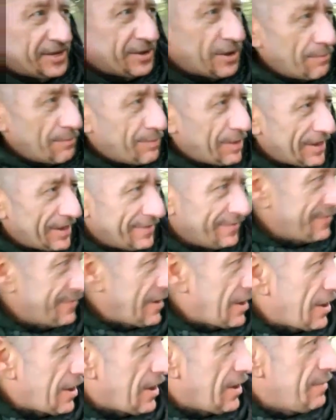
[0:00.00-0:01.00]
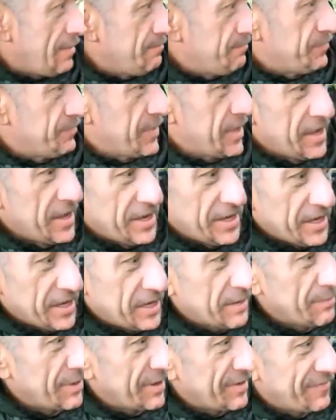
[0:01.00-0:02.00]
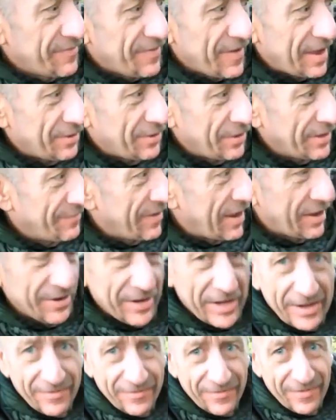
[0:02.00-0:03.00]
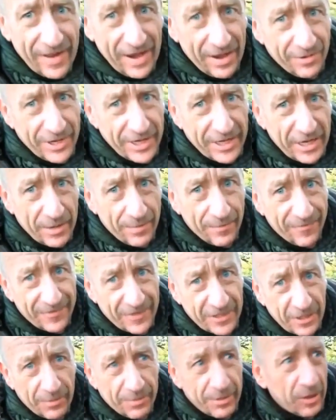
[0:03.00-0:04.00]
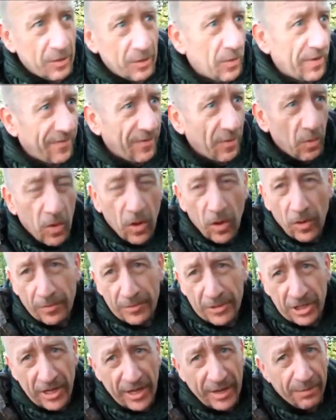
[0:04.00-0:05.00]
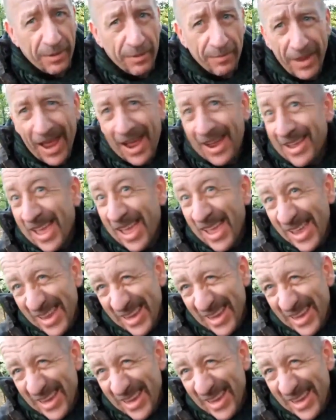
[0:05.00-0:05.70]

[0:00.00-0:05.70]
Not by far. You can be very, very, very comfortable with a warm sleeping bag.